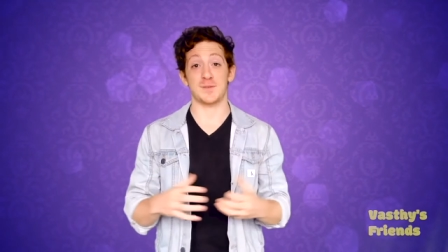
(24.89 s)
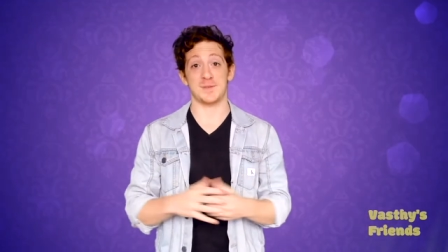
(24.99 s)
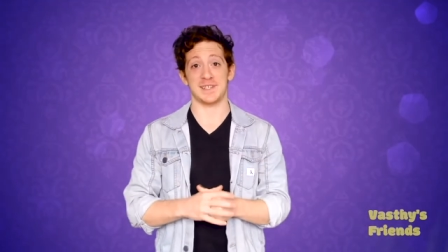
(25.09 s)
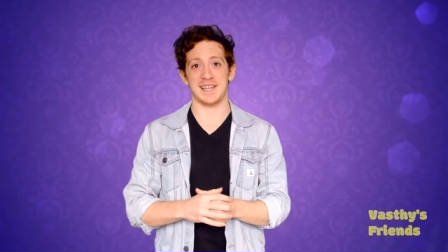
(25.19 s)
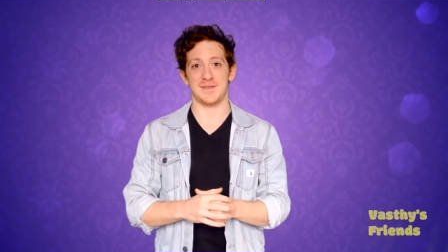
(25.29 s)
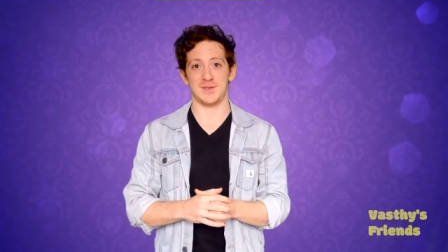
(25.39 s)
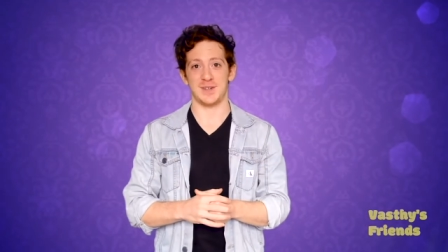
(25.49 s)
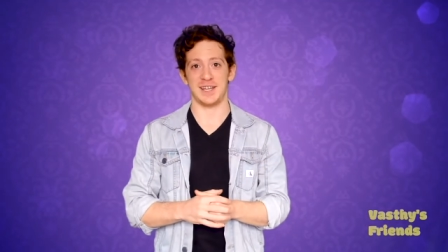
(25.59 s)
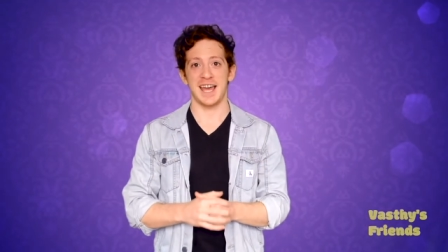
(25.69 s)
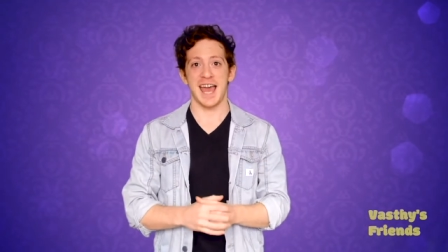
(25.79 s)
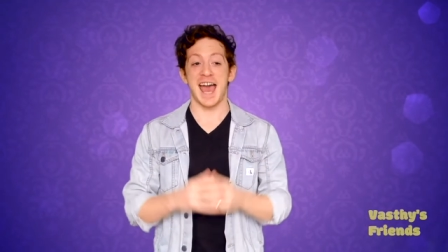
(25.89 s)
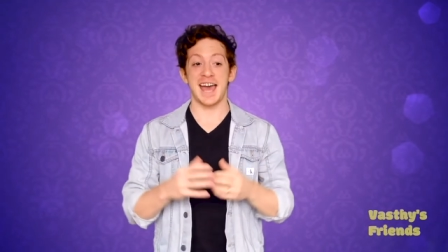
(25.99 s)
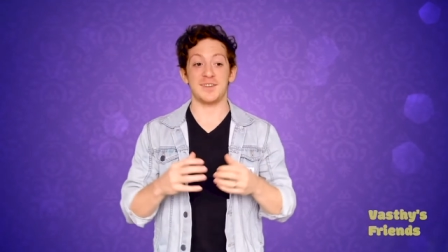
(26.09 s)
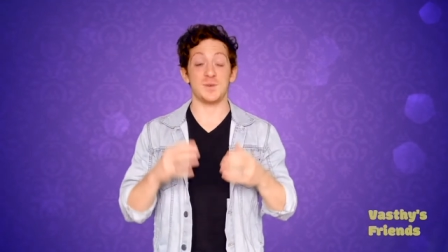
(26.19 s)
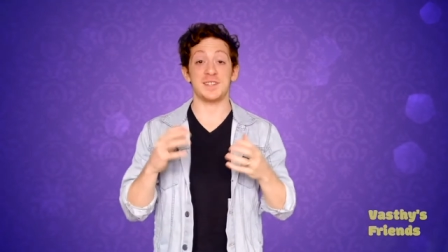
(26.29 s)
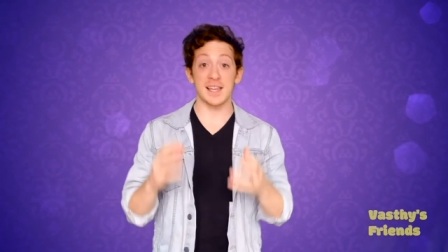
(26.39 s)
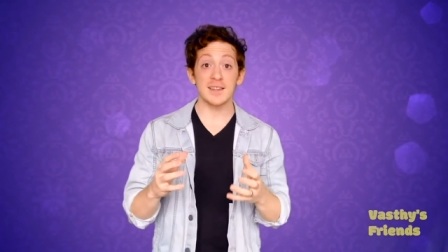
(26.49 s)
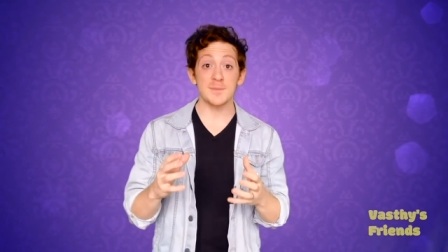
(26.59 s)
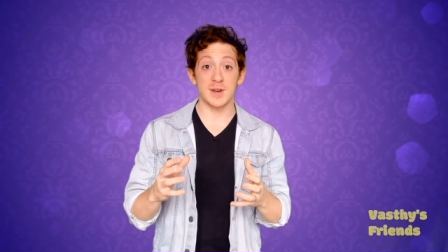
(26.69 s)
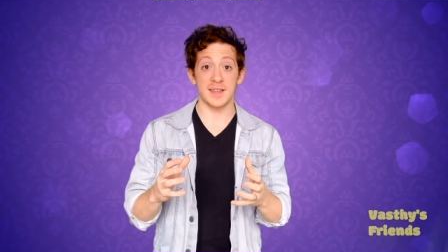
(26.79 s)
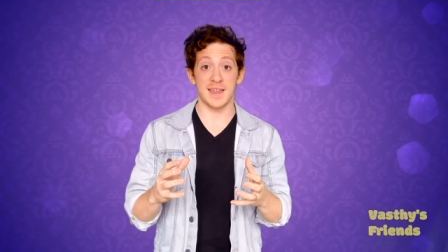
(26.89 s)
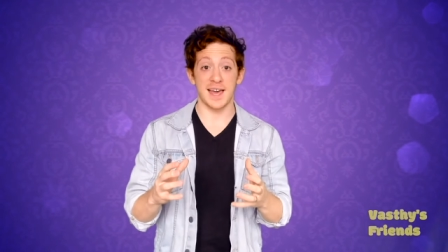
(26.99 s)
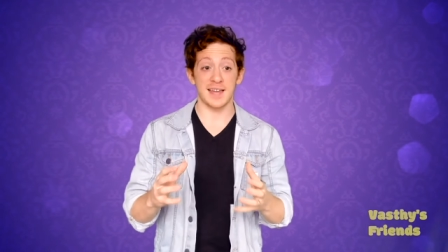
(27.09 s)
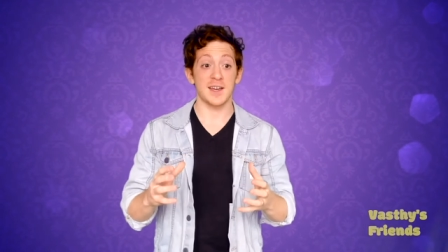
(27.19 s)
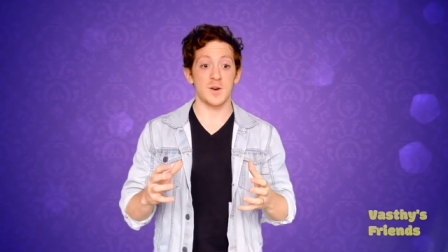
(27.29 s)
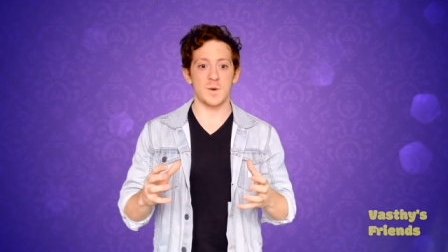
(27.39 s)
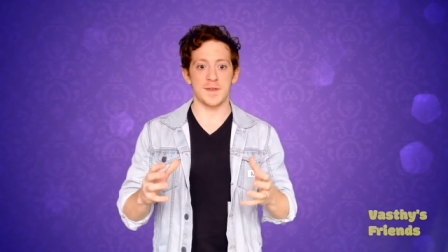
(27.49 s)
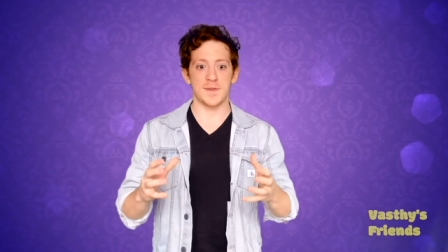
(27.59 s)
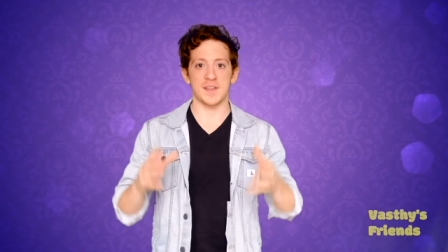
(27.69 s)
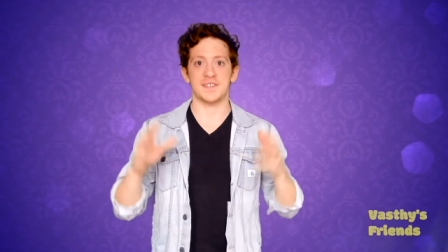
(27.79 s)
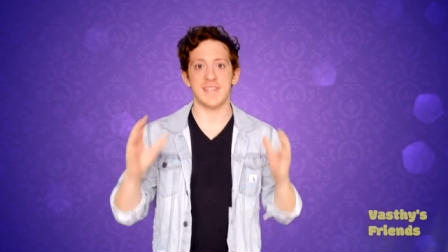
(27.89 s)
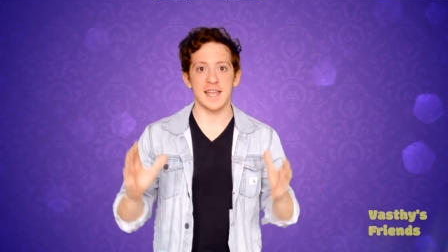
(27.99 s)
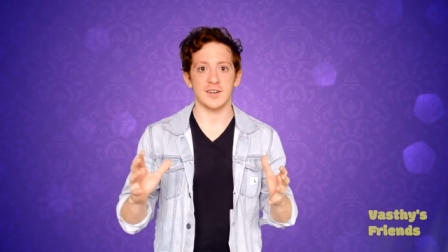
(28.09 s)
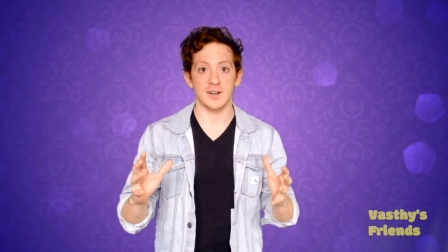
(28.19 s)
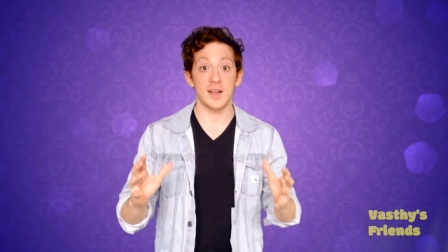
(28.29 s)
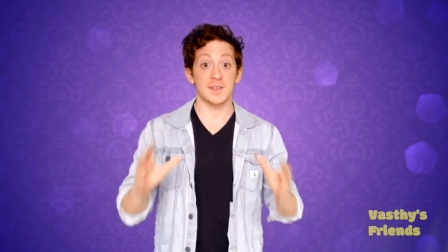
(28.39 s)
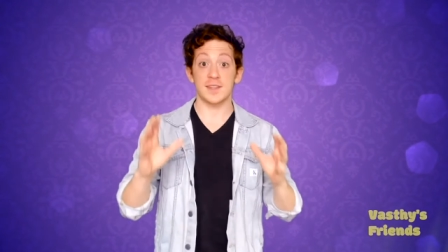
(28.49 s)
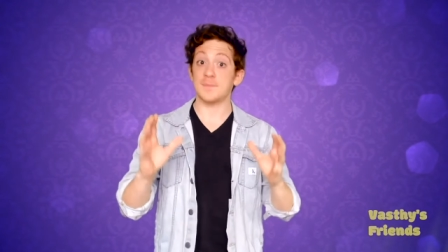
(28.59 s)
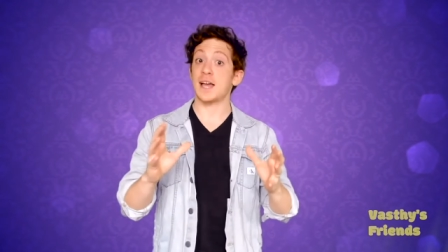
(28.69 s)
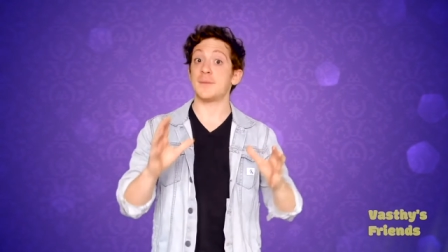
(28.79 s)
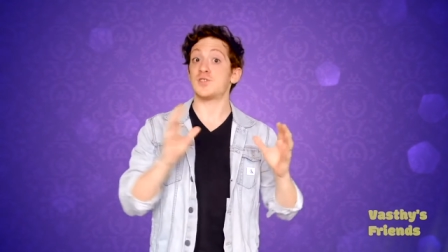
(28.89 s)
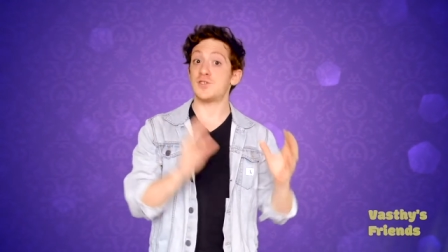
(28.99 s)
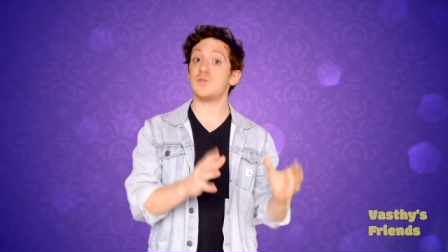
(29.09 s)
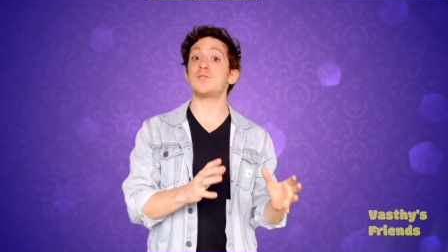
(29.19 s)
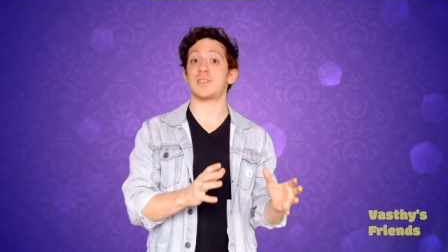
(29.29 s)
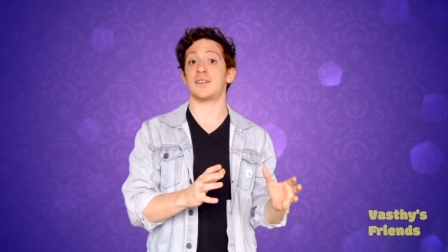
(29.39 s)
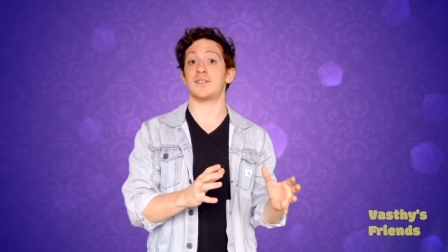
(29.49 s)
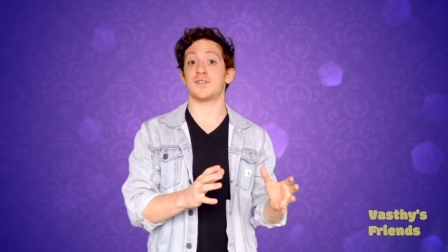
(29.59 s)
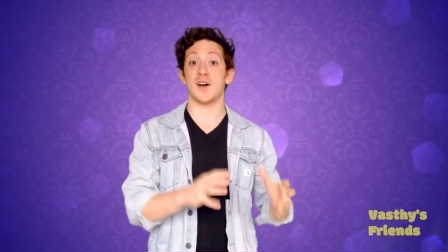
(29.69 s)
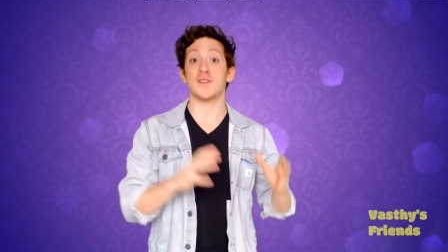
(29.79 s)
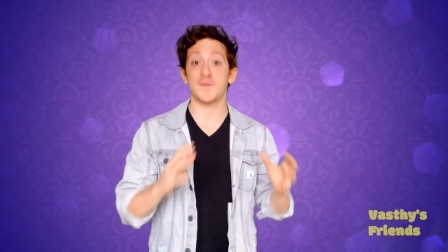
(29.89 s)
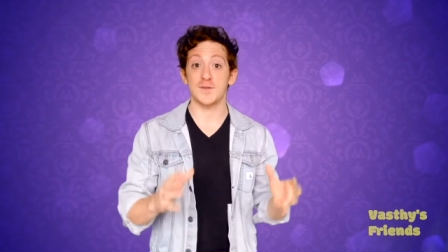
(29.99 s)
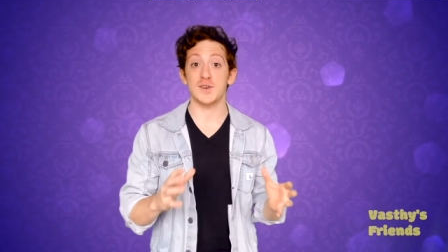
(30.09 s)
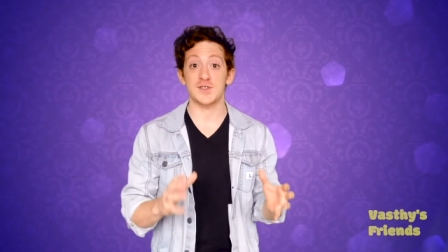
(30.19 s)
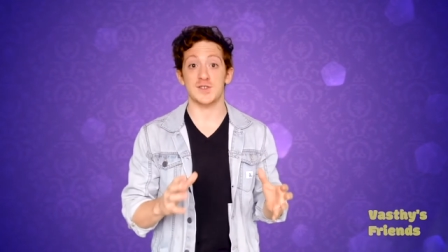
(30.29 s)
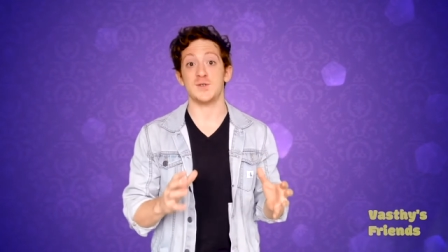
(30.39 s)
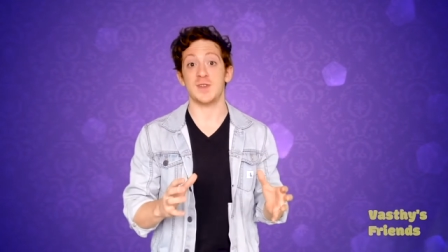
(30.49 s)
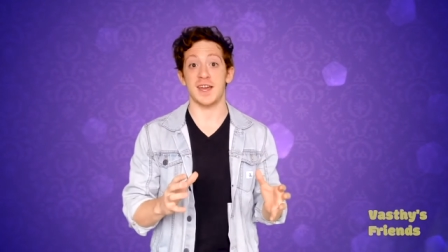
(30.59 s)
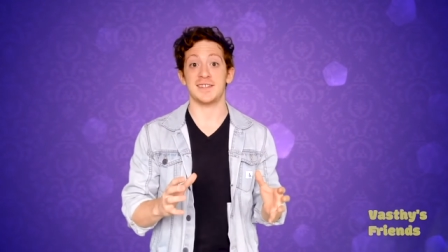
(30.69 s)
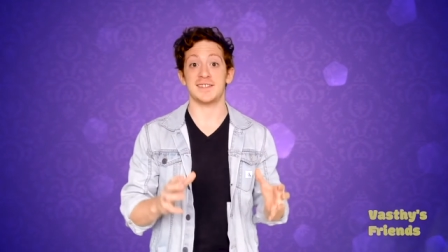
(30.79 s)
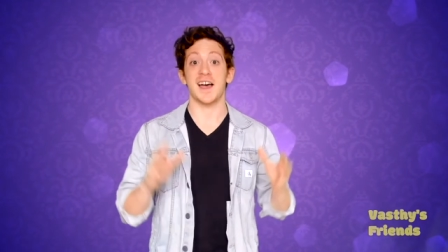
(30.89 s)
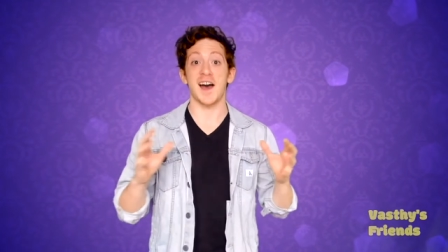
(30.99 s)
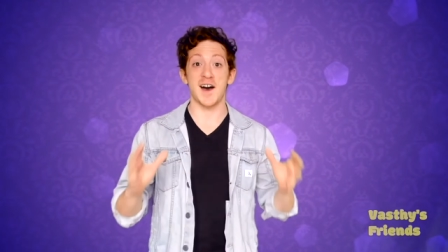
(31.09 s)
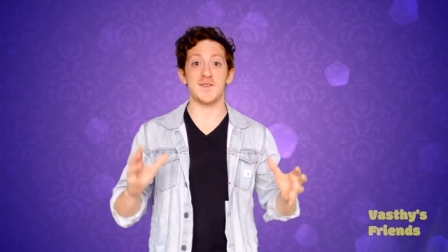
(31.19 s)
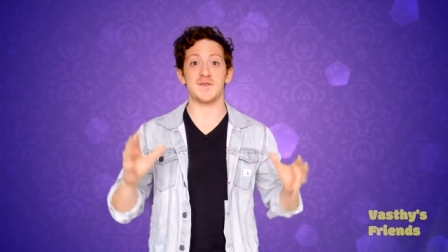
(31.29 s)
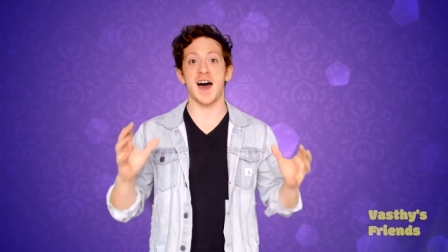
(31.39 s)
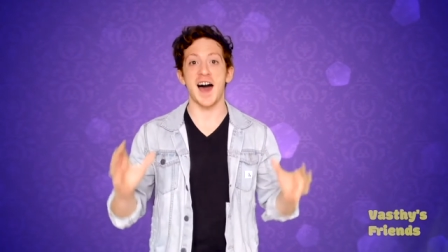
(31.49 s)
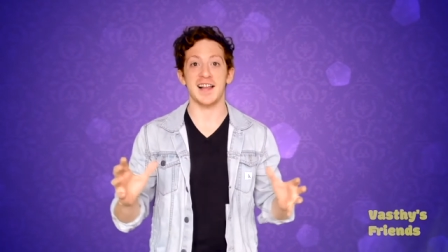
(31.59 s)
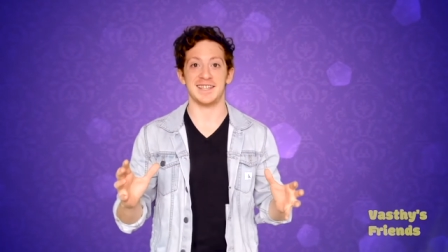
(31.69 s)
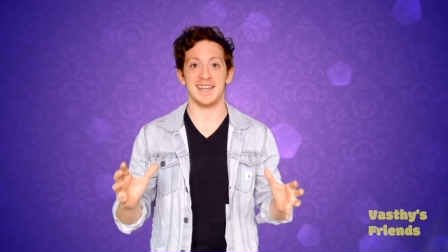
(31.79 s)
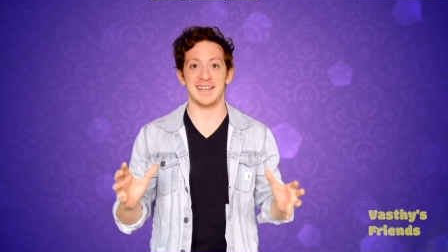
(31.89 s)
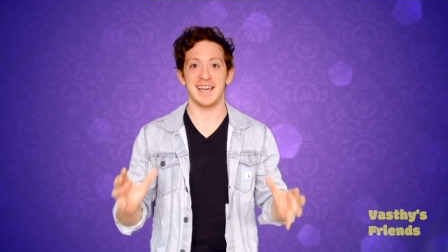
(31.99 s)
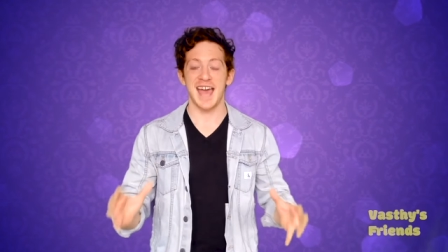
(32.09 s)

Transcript: from slavery. And we celebrate that with a Seder, sometimes two Seders on the first two nights of the holiday.